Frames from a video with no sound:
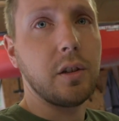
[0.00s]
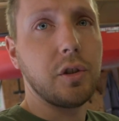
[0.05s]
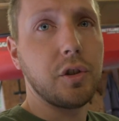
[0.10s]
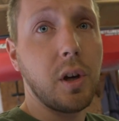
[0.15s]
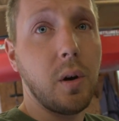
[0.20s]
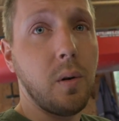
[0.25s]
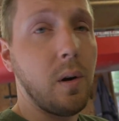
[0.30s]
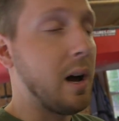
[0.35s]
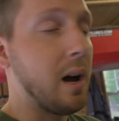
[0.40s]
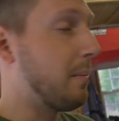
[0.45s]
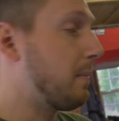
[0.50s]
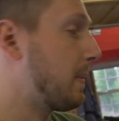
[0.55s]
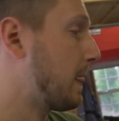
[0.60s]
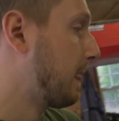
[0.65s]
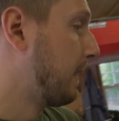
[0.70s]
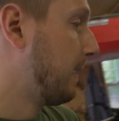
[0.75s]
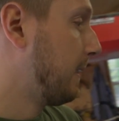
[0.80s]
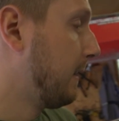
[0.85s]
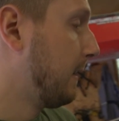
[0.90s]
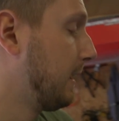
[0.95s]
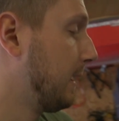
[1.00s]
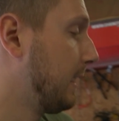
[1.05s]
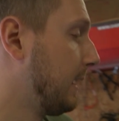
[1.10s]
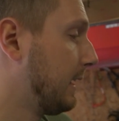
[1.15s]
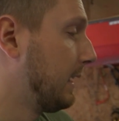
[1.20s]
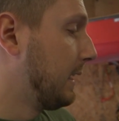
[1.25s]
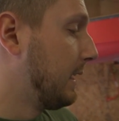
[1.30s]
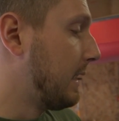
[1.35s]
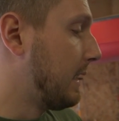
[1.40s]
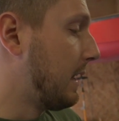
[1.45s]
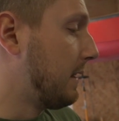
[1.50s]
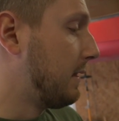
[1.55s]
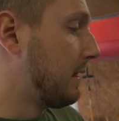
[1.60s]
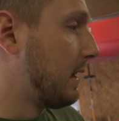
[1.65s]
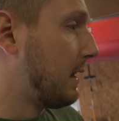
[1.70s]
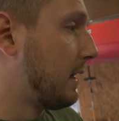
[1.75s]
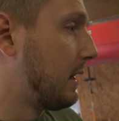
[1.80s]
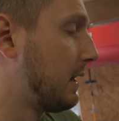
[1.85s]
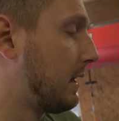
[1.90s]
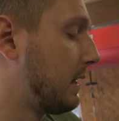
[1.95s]
to show up. And
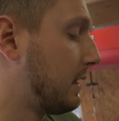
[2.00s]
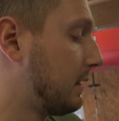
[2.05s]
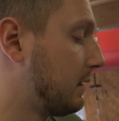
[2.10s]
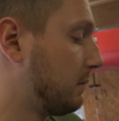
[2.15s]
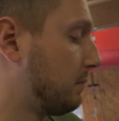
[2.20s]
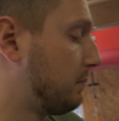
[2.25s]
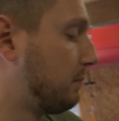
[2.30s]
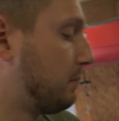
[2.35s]
then